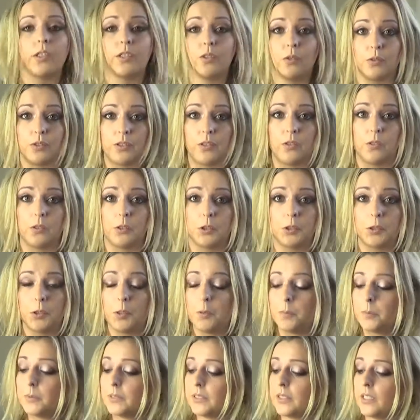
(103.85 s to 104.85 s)

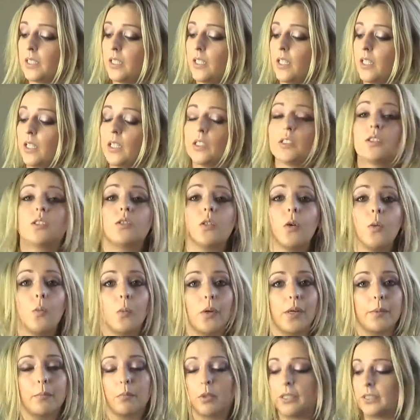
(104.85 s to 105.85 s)

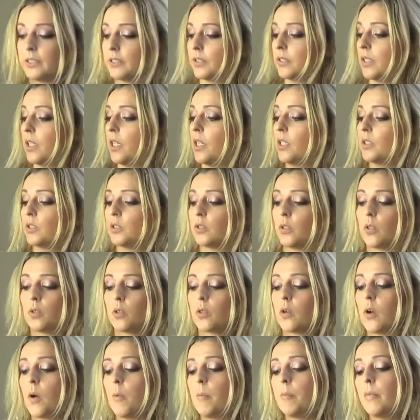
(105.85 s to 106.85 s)

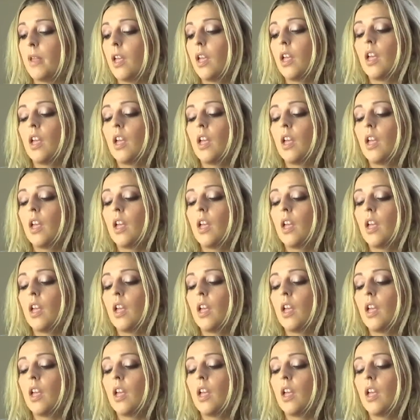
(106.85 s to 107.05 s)
goldilocksshops.wordpress.com.